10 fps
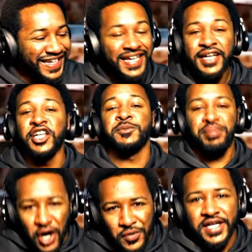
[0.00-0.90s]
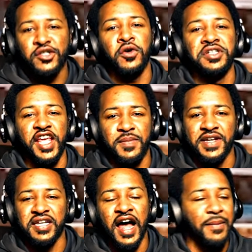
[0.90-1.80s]
Because bro is on demon
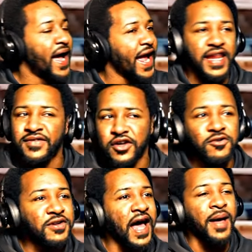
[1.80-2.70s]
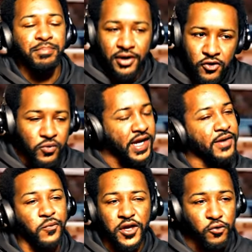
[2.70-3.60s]
time. I ain't even gonna lie. Bro,
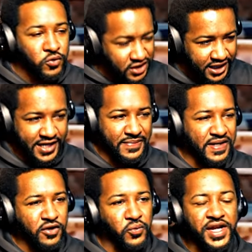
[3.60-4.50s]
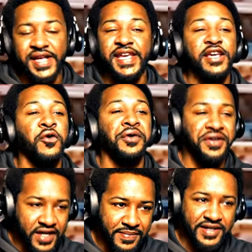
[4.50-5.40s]
if you see him in the ring, he on
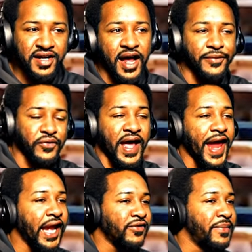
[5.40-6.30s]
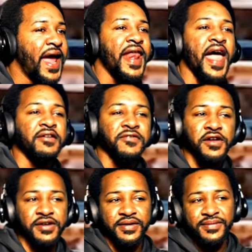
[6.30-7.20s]
demon time. So I ain't even mad at it. Fuck
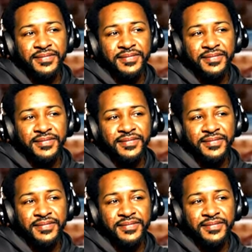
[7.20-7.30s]
it.